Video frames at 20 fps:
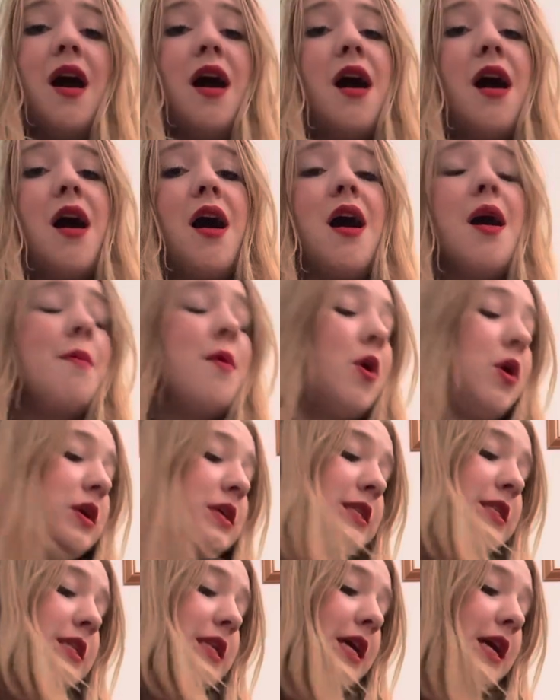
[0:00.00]

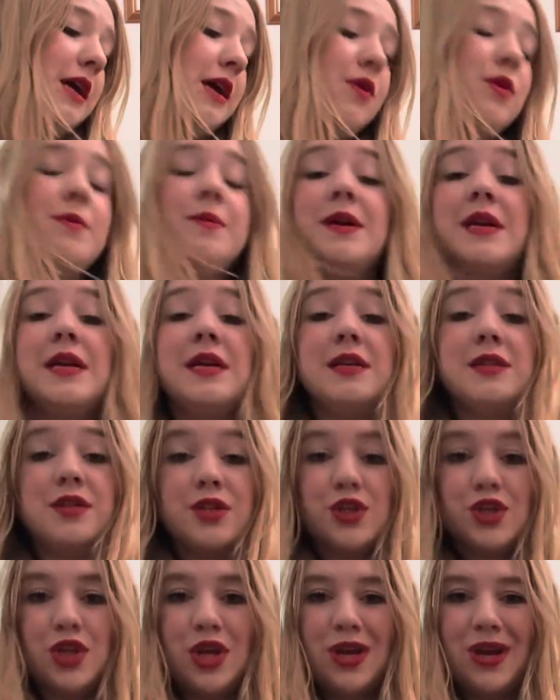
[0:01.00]
honestly, it would be
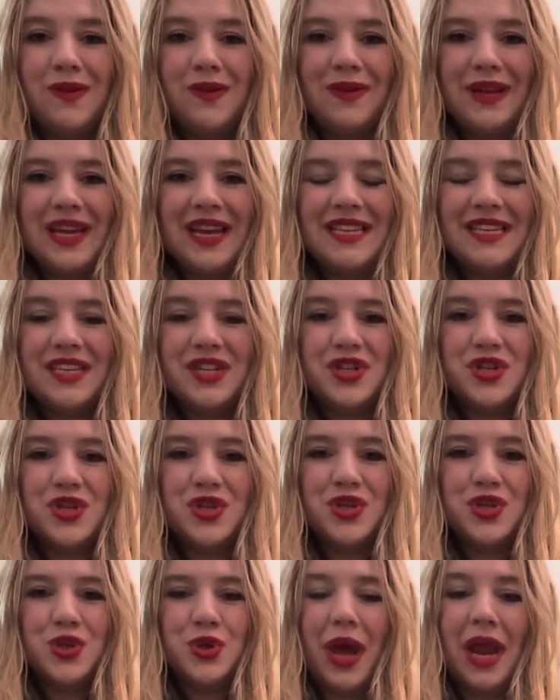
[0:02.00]
such a lovely
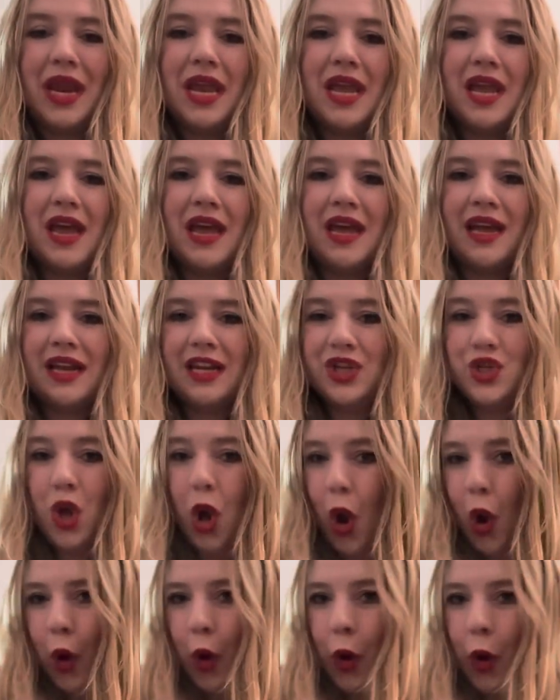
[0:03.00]
addition to any English
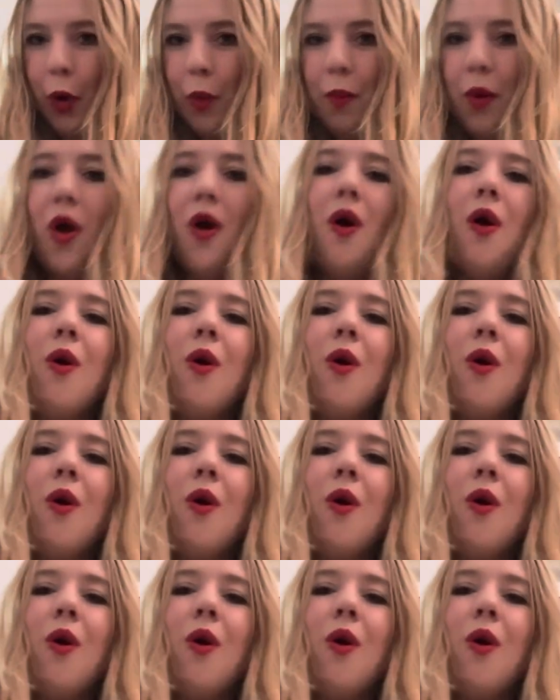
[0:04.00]
home,